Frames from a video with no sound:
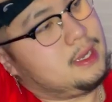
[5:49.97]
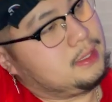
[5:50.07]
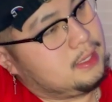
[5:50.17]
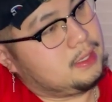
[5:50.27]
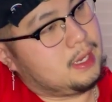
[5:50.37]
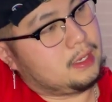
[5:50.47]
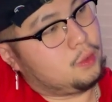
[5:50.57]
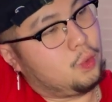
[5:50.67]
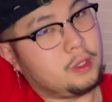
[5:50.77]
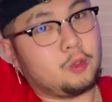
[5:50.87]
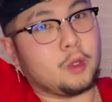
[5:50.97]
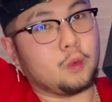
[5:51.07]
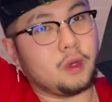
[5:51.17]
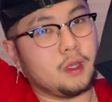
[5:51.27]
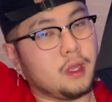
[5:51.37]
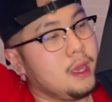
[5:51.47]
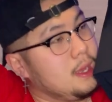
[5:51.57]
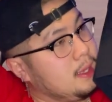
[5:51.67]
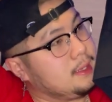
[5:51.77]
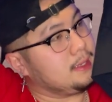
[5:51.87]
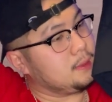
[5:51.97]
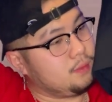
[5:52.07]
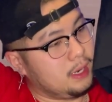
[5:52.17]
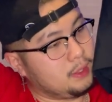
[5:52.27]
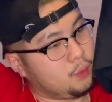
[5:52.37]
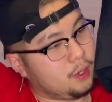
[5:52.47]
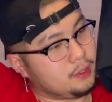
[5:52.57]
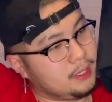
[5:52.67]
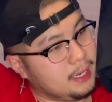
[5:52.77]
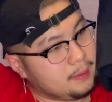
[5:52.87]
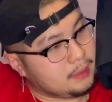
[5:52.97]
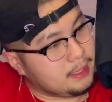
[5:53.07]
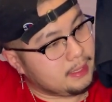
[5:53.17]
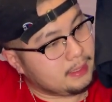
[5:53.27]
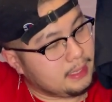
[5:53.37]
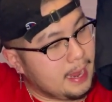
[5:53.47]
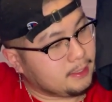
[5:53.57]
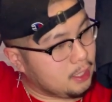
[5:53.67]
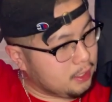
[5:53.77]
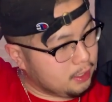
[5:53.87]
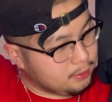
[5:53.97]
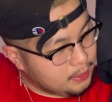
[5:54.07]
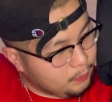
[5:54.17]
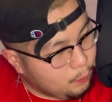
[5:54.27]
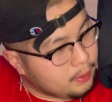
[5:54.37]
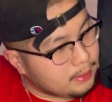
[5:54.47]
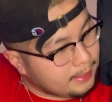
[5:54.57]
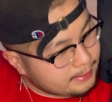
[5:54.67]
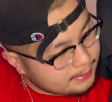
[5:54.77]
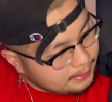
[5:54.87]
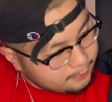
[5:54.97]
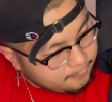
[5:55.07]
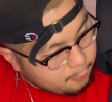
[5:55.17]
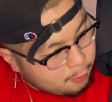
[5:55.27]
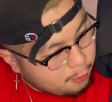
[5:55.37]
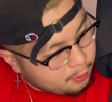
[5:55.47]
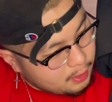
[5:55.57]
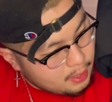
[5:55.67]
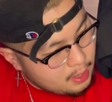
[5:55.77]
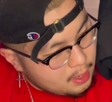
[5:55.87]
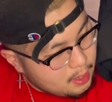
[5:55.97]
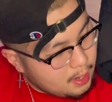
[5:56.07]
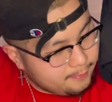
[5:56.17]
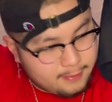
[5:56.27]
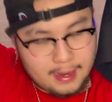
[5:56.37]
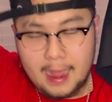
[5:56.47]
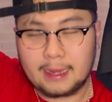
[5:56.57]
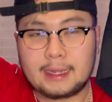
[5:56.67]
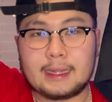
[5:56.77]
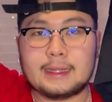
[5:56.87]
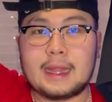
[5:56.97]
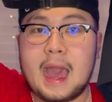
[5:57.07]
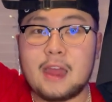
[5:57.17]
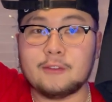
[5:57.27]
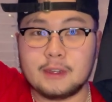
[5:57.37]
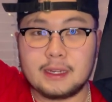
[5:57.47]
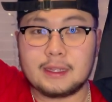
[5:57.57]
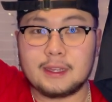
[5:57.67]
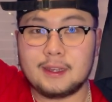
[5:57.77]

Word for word: It says like twenty twenty-one Atlanta Braves world champs, and it has all the years that we won. Nineteen ninety-four, so I cannot read.